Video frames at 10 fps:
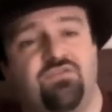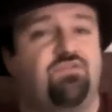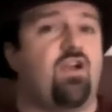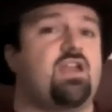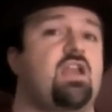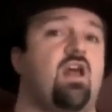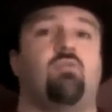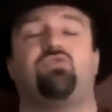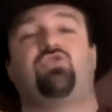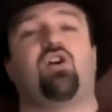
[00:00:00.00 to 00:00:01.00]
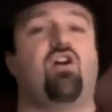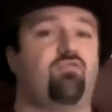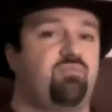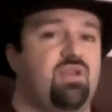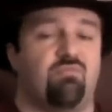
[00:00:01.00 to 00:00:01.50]
fight and I'm
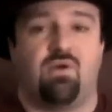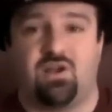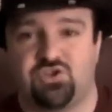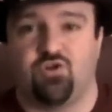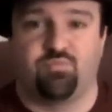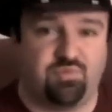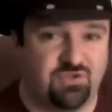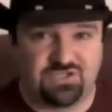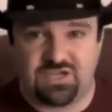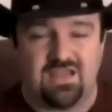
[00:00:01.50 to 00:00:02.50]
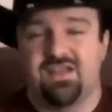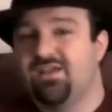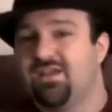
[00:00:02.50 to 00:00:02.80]
tough, big macho bullshit.